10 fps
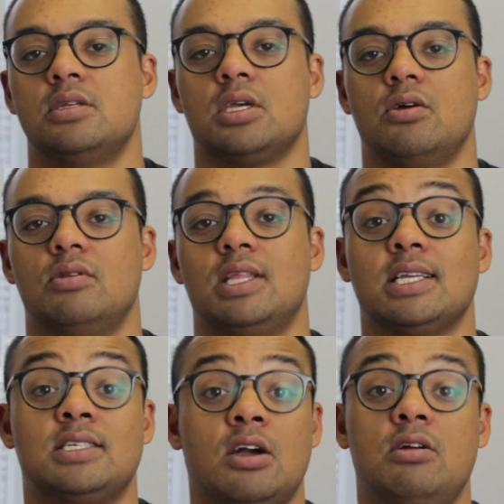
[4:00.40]
So
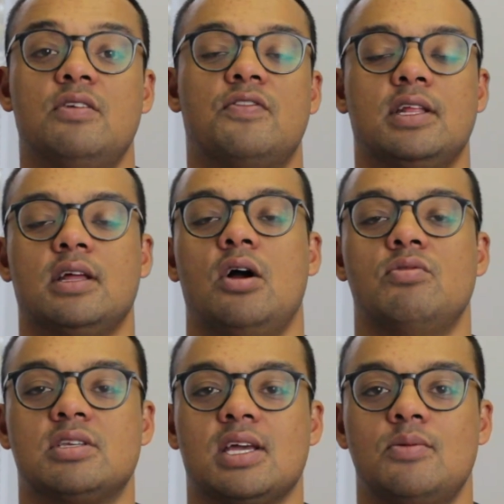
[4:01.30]
that's the only thing that I
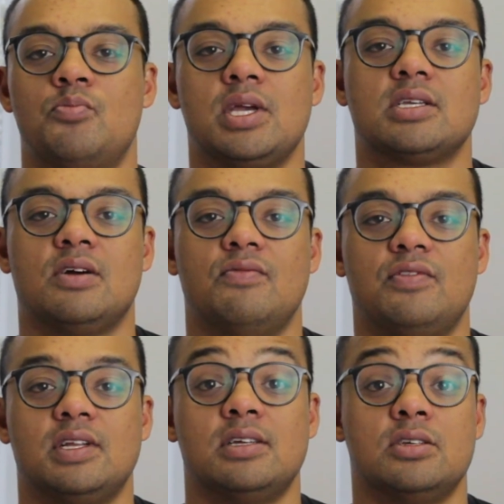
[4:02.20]
would say. Pick
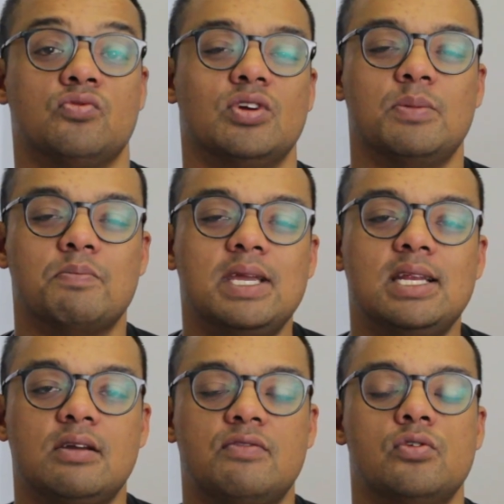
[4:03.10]
something that is really
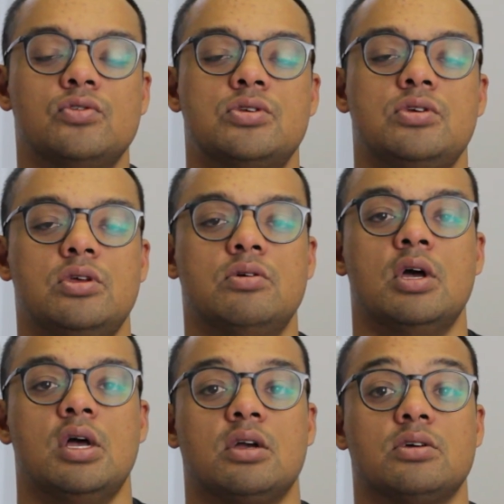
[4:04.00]
meaningful to you,
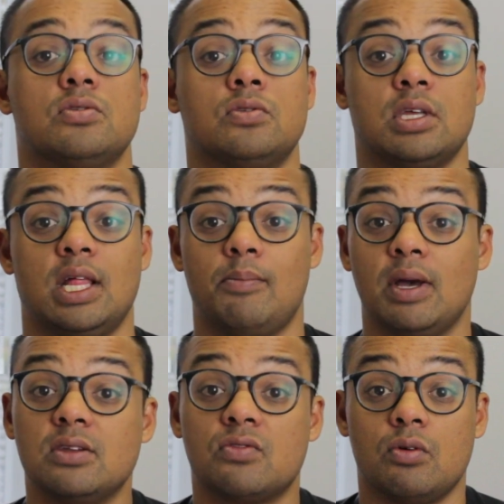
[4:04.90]
because also that
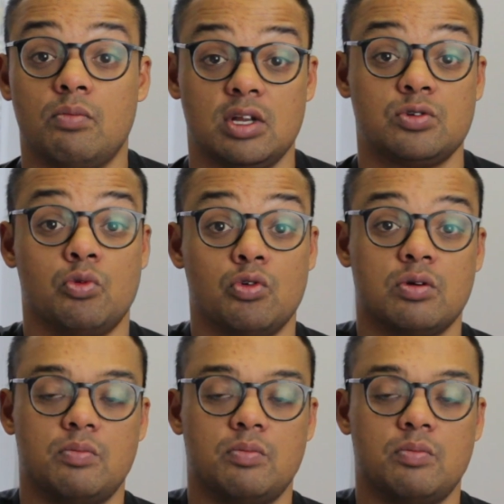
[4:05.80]
makes for a much more